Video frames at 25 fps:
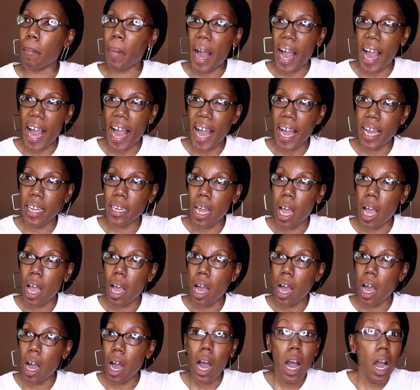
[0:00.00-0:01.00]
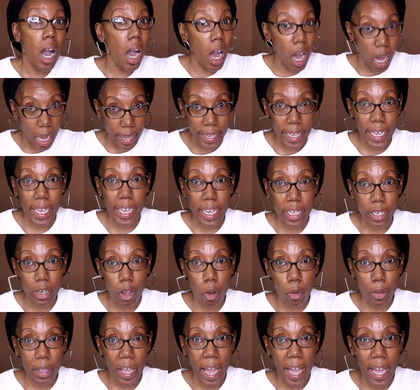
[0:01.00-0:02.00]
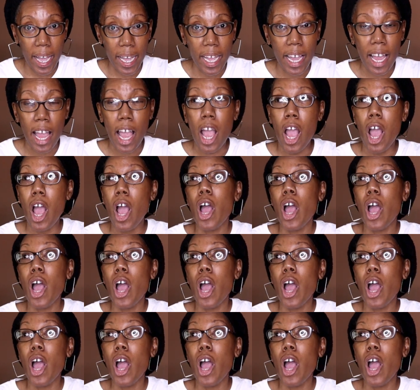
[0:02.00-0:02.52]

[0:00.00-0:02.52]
bind again, okay?